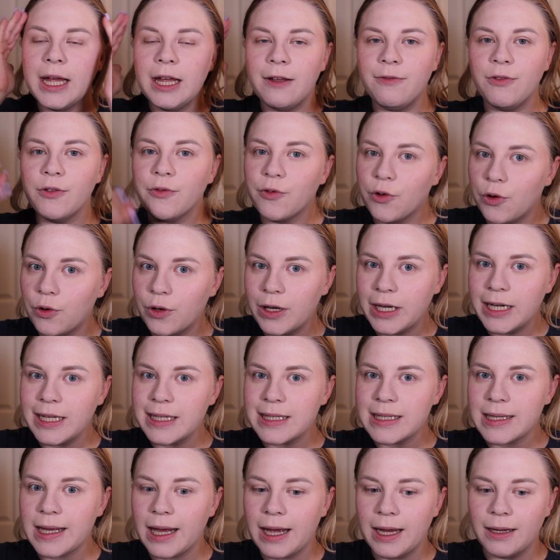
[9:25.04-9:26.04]
if you've got oily
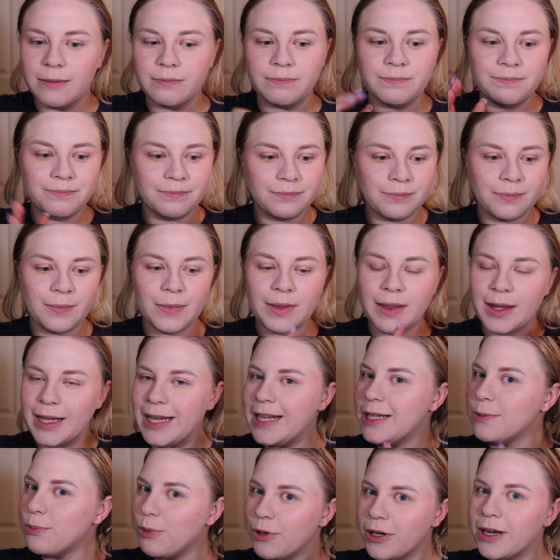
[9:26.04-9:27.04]
skin,
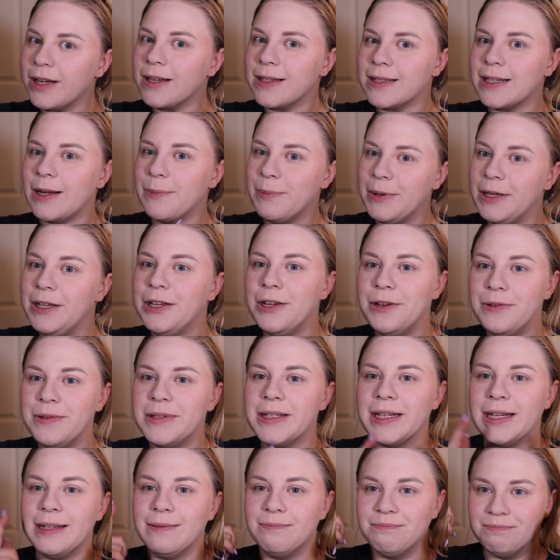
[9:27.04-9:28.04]
these products I've been
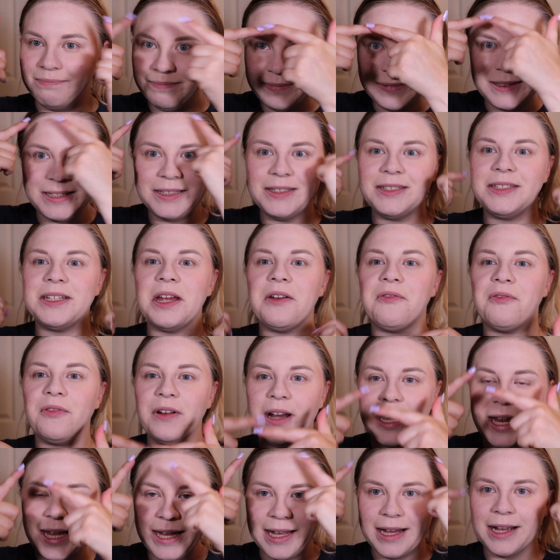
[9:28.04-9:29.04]
using
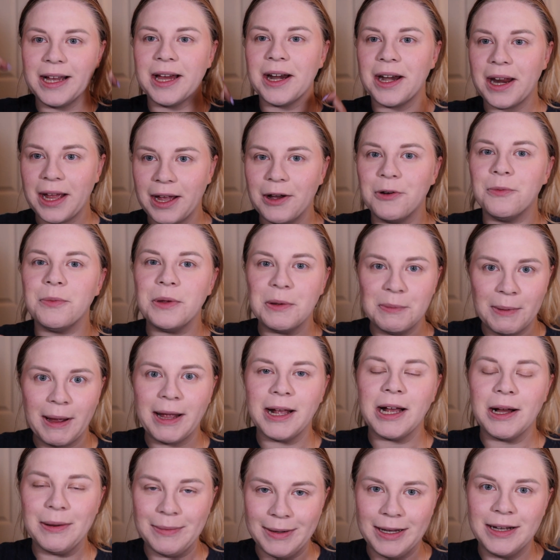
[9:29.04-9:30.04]
definitely are gonna help your
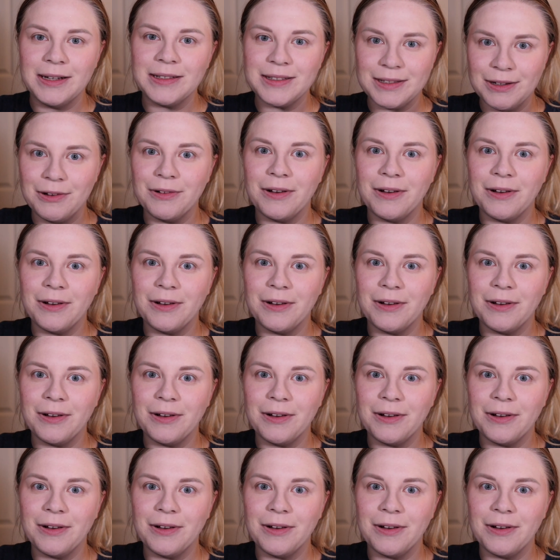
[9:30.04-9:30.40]
makeup last